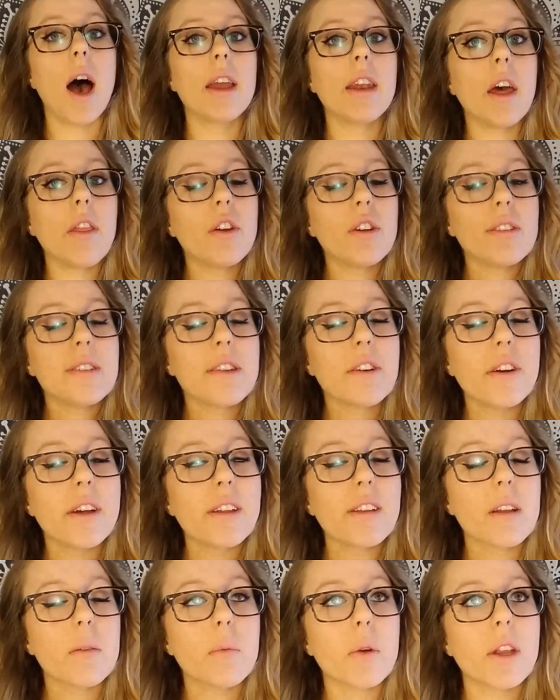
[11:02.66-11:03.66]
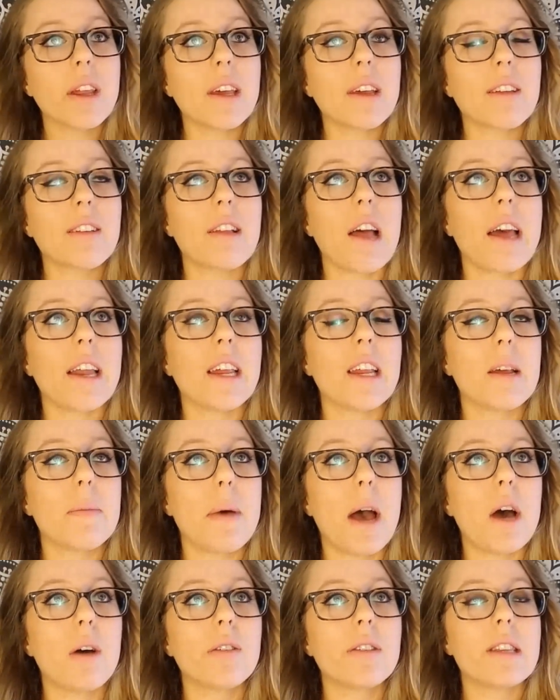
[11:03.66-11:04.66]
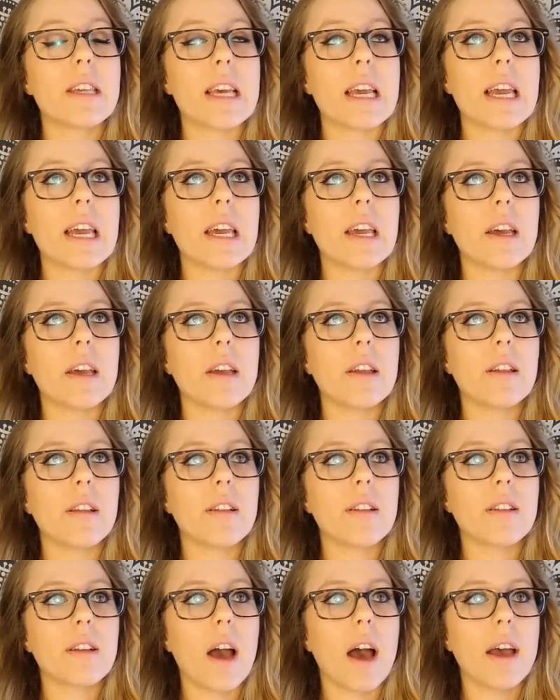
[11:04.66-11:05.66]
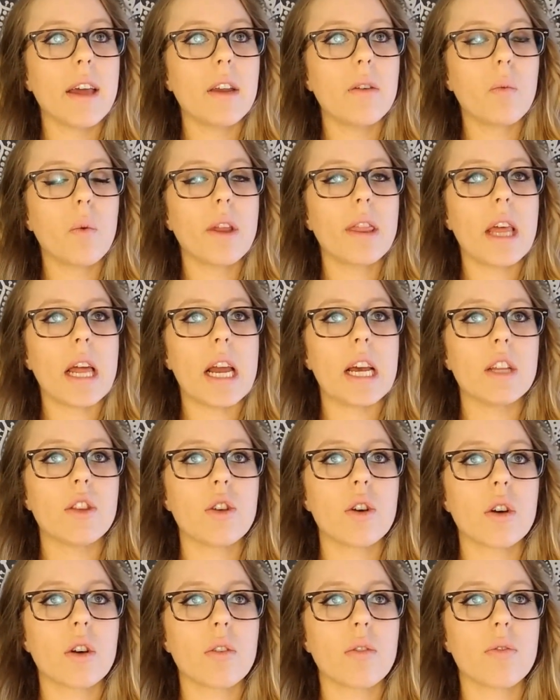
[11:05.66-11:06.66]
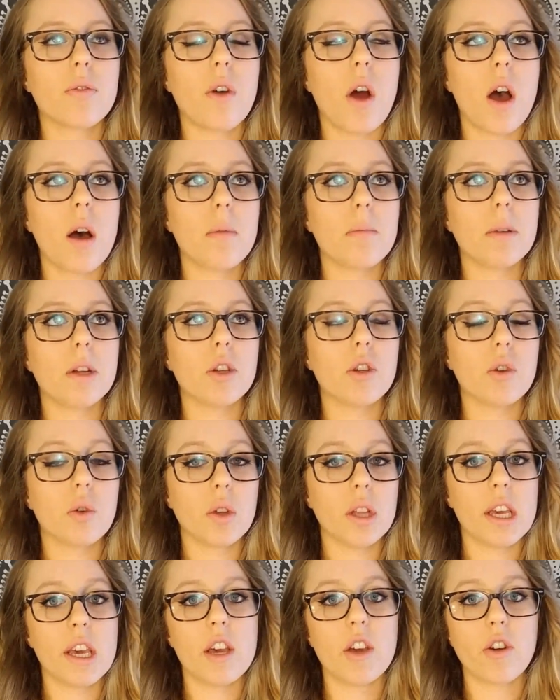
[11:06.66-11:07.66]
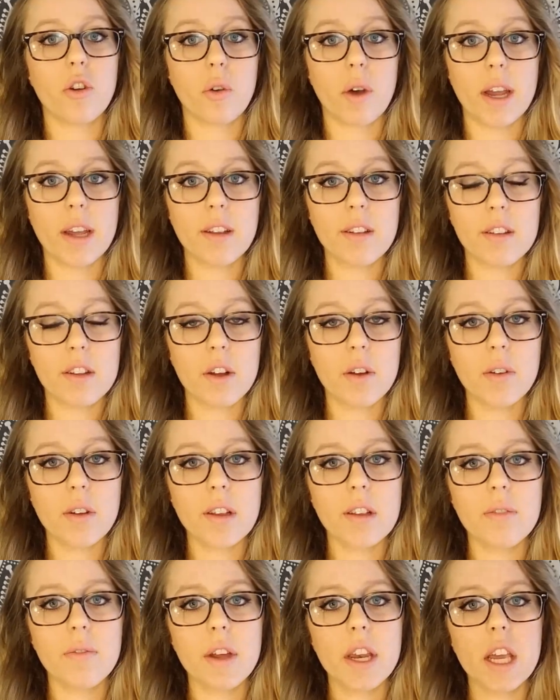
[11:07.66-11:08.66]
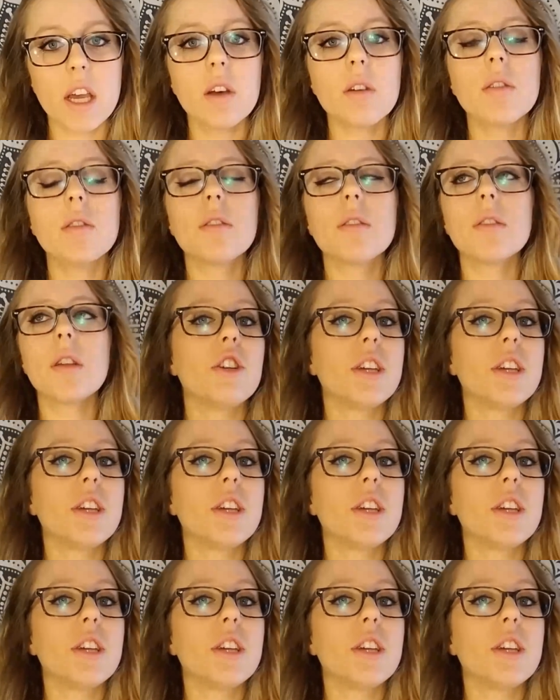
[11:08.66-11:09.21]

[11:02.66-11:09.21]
Another series I'm really excited about is kind of one that I took from Julian Greystoke's videos.